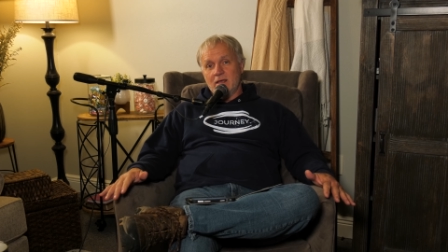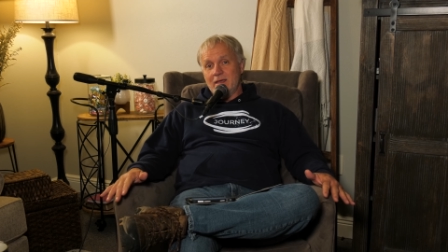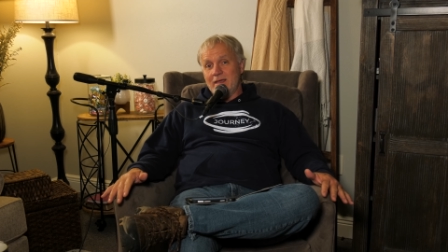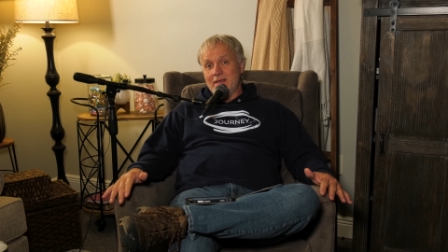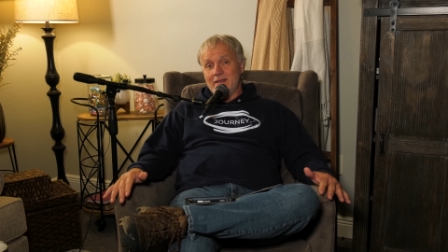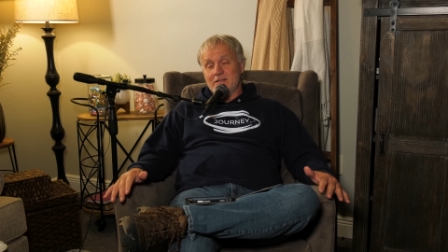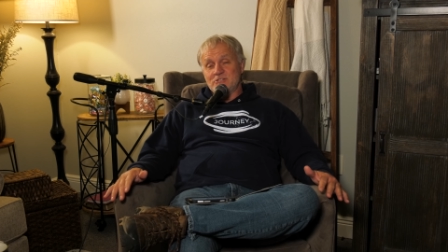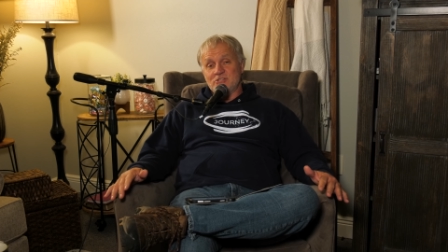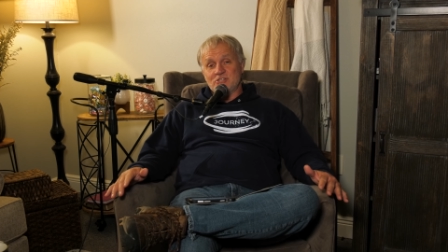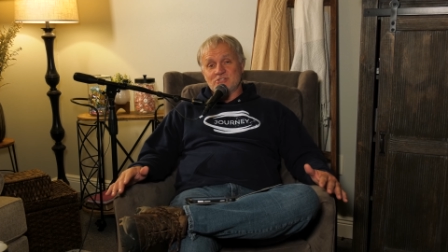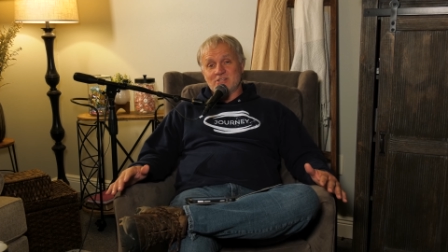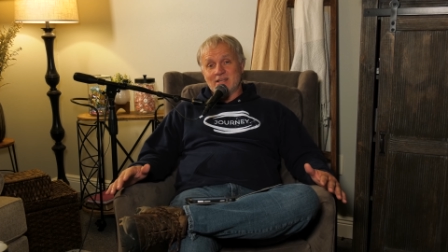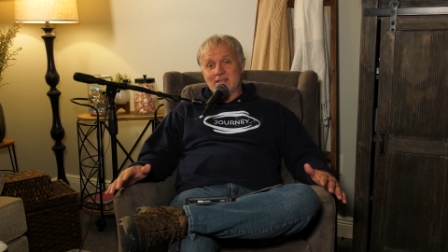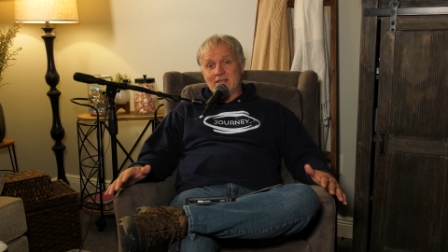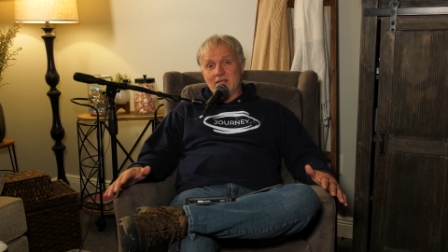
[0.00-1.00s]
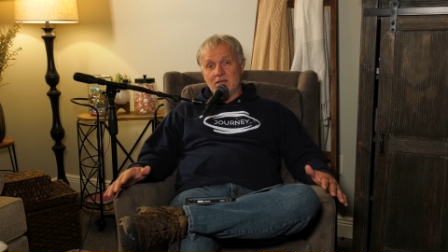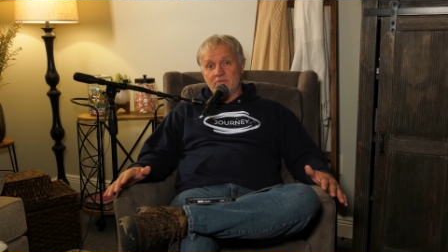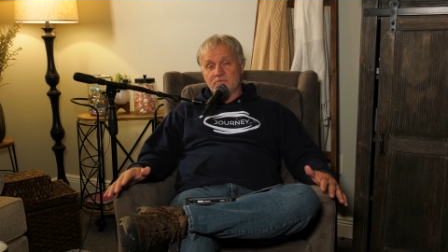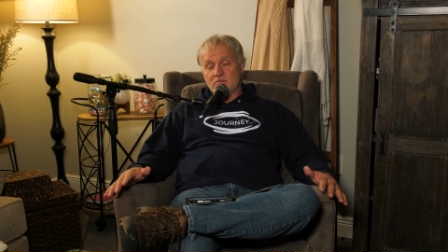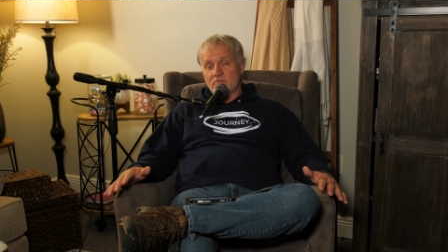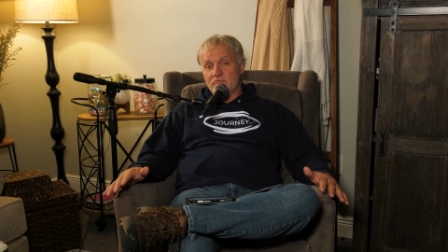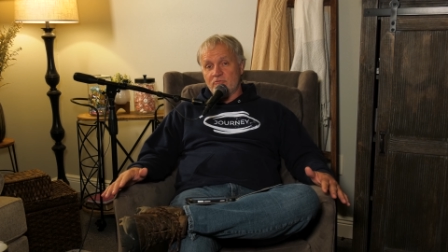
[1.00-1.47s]
And it's just a
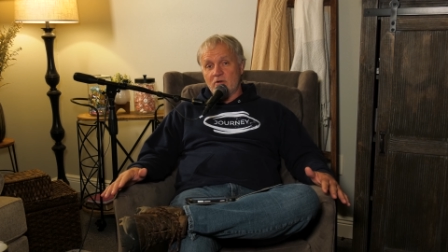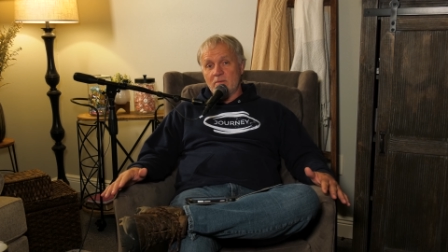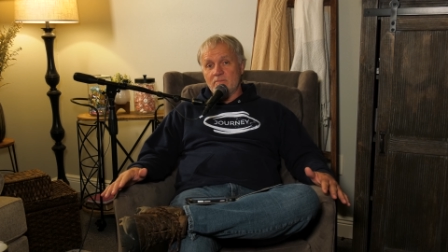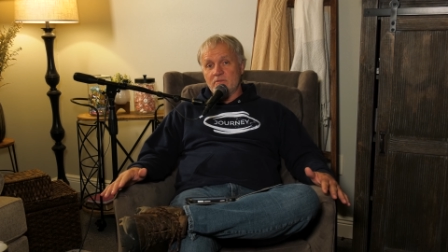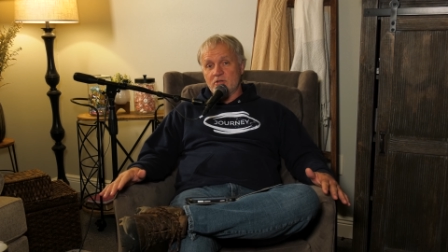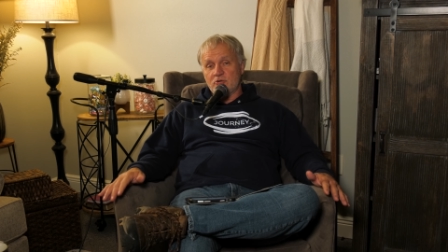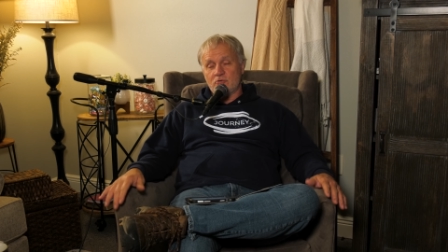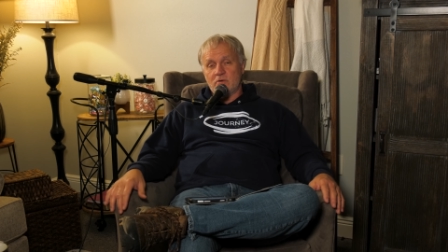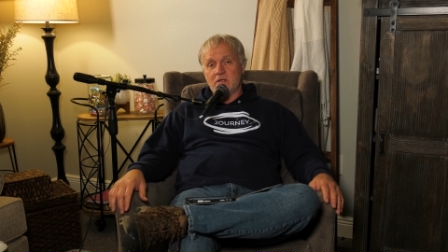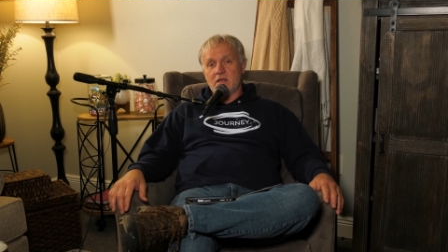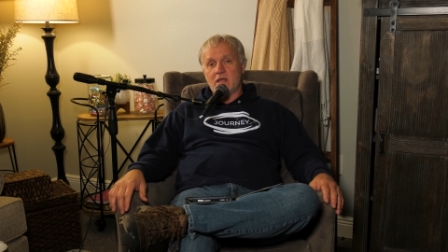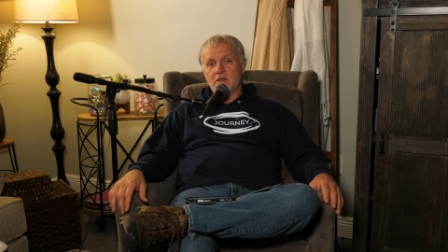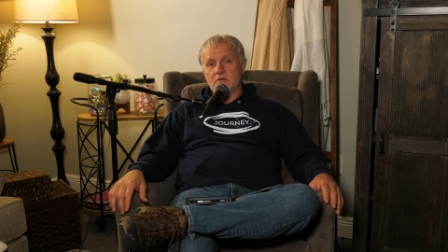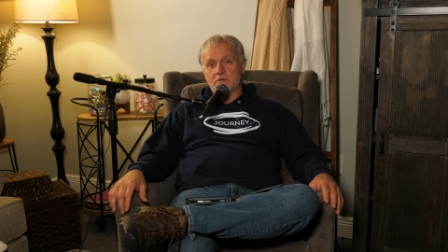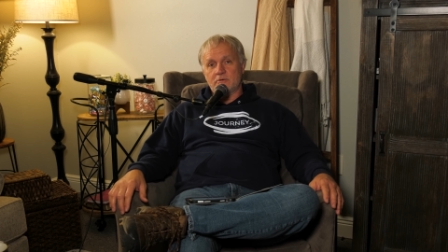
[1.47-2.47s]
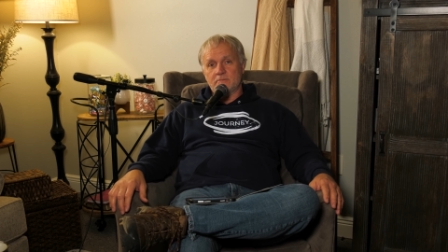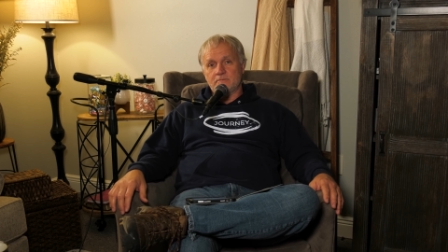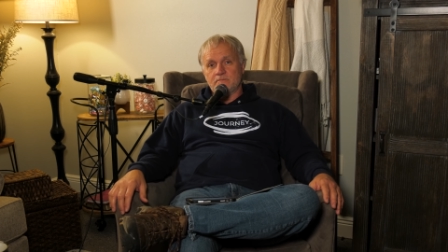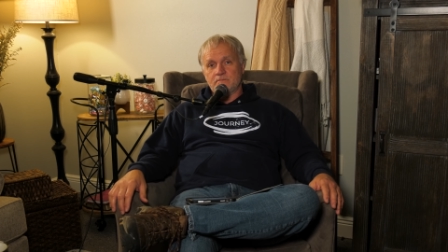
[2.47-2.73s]
gift from the Creator.